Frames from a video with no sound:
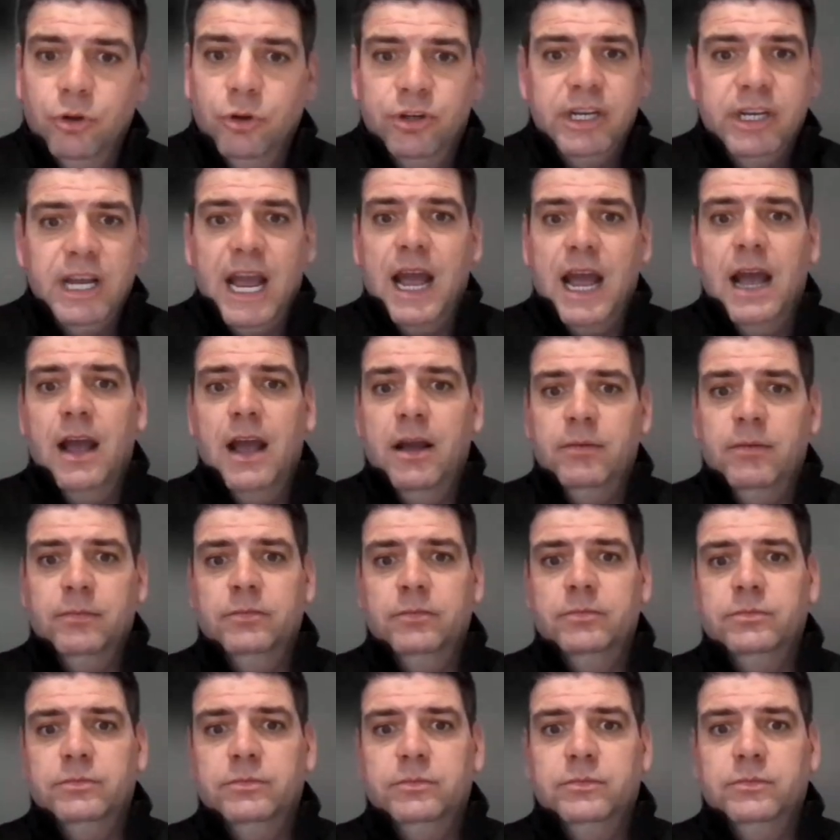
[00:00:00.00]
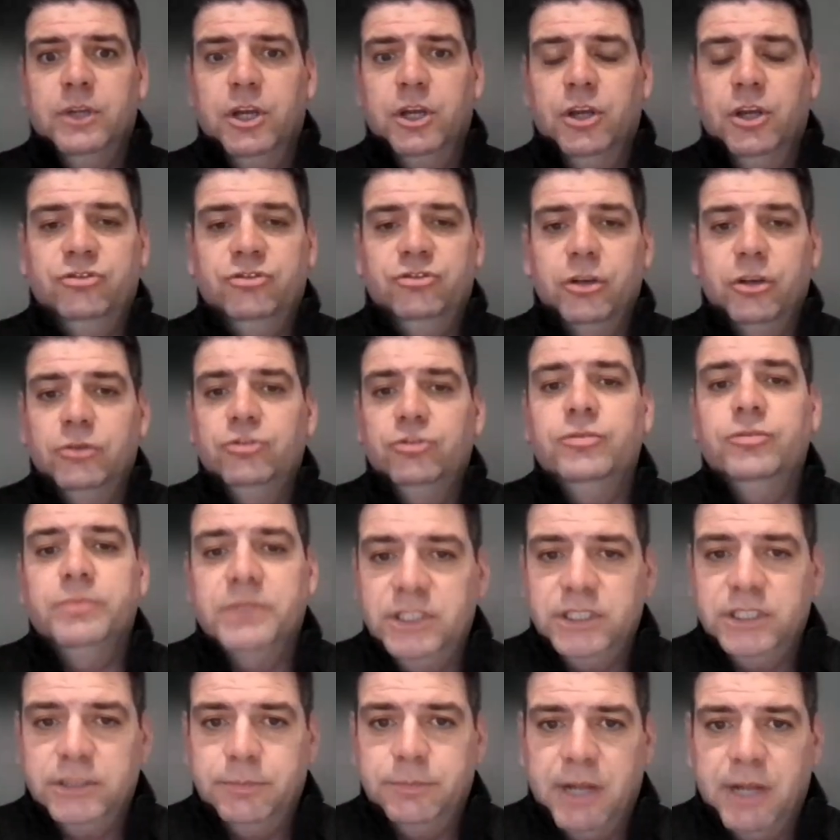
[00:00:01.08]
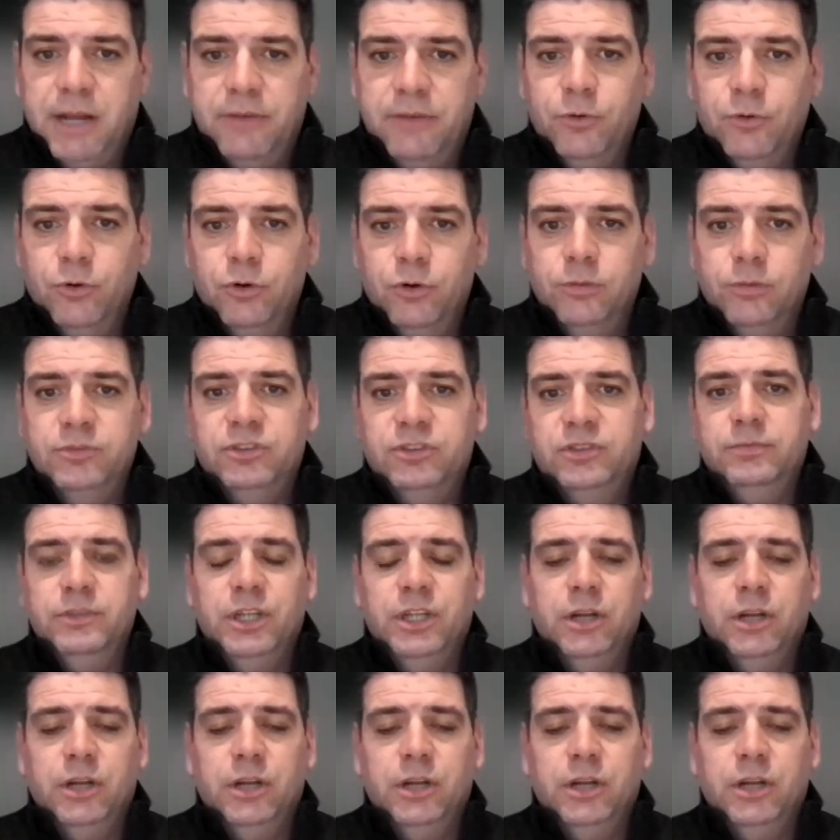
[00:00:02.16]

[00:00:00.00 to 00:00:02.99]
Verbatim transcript: look at our social media platforms.